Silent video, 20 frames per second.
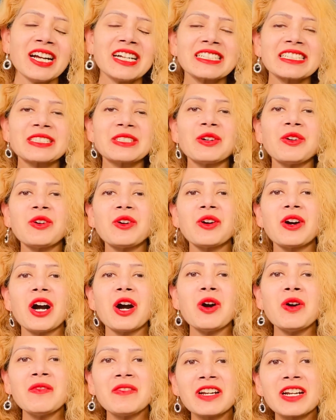So
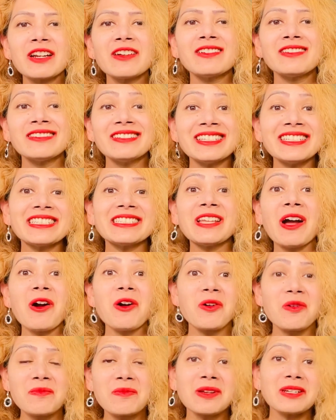overall, this
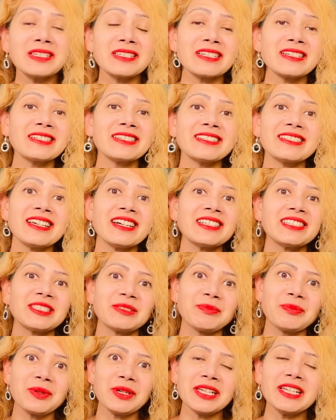documentary does
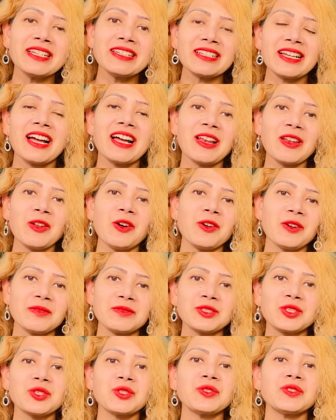bring a lot
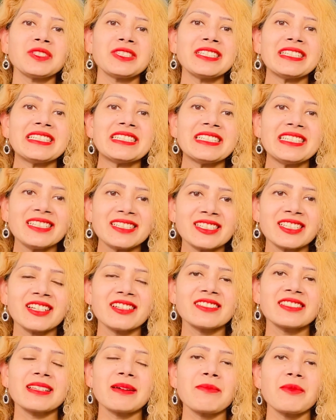of juicy
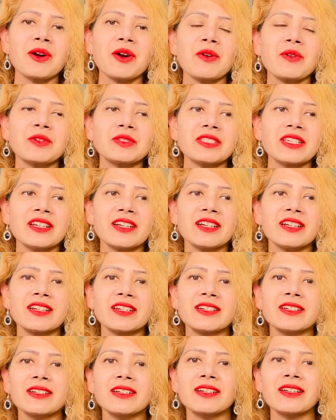details about
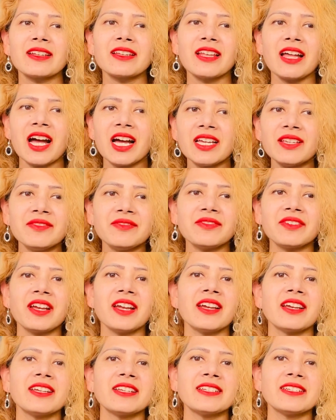their life
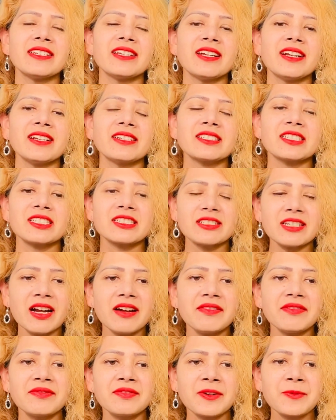and
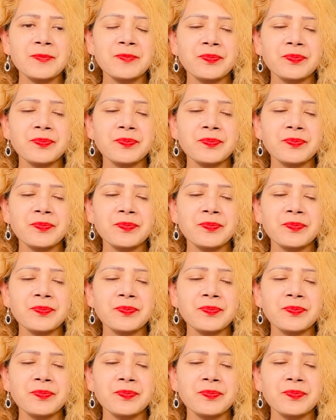stuff.